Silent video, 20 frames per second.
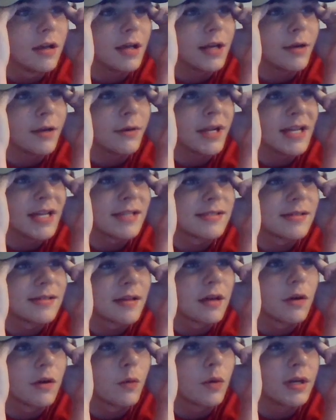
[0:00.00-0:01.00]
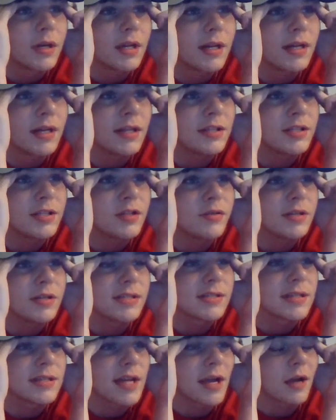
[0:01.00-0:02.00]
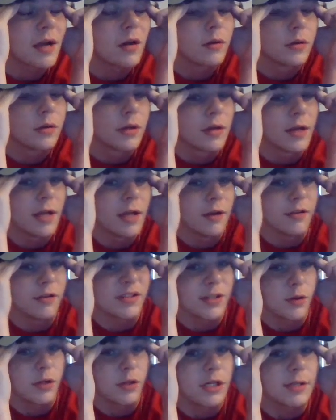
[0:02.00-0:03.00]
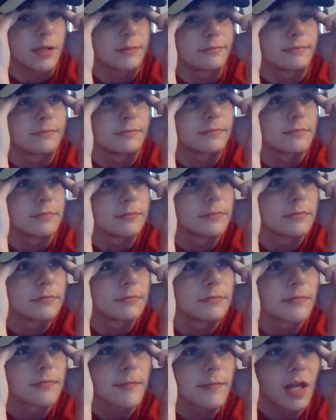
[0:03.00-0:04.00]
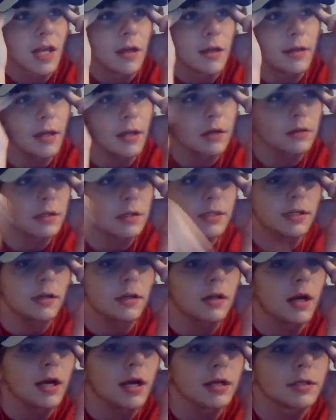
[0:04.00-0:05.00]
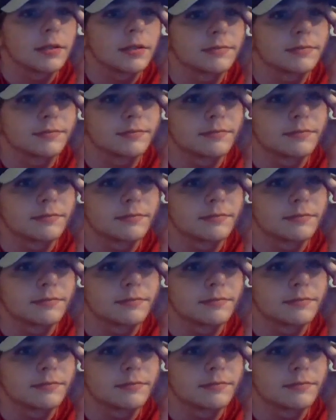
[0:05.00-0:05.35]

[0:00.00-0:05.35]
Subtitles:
Anyways, 192 is now Arizona. They're on the clock.